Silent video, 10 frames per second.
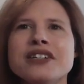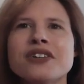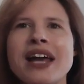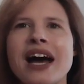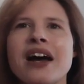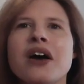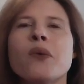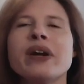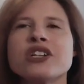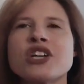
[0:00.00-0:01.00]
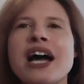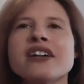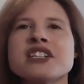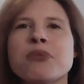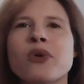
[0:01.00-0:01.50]
So yeah, when a
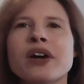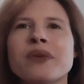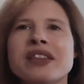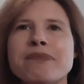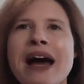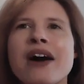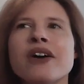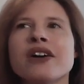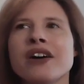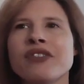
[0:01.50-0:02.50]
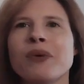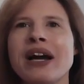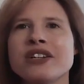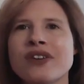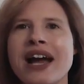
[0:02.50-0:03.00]
child is born with the power of the
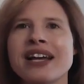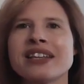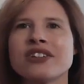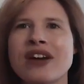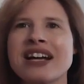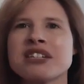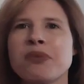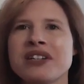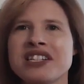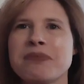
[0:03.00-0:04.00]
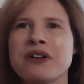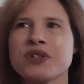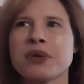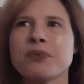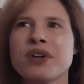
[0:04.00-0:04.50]
white dragon, the dragon's blood
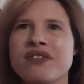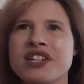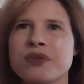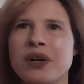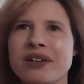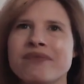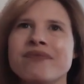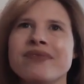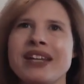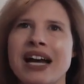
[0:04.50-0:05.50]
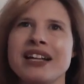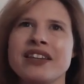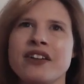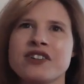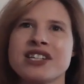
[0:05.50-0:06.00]
disappears from the previous one. Yeah,
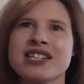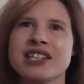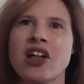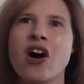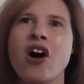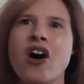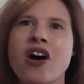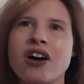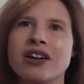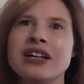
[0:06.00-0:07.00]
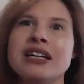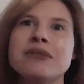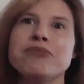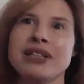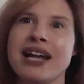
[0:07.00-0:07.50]
and then there's this long
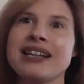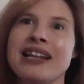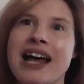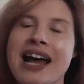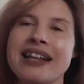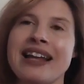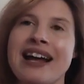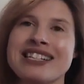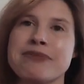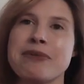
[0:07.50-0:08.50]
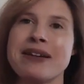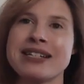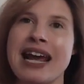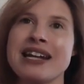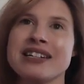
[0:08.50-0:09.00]
bloodline that has to be
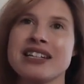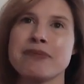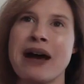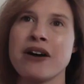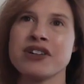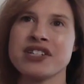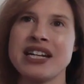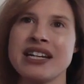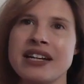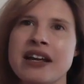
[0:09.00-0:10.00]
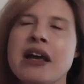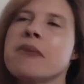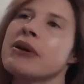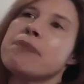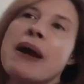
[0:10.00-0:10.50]
maintained until the power is needed.
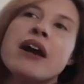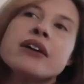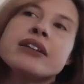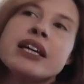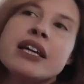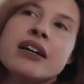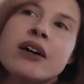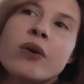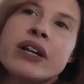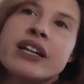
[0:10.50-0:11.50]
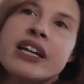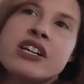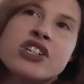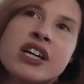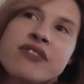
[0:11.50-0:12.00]
But apparently, according to
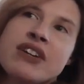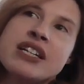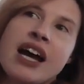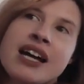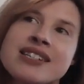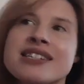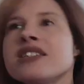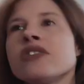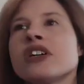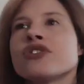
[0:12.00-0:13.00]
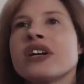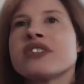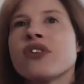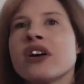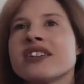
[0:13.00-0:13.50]
Gija, if he dies, it's still going to
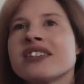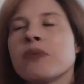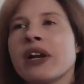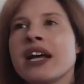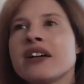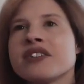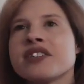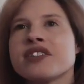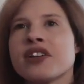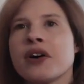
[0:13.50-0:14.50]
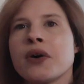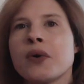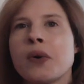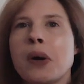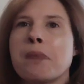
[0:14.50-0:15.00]
transfer on to someone else.
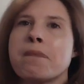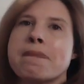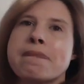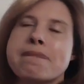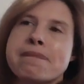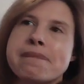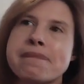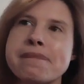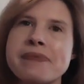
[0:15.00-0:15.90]
So, hmm.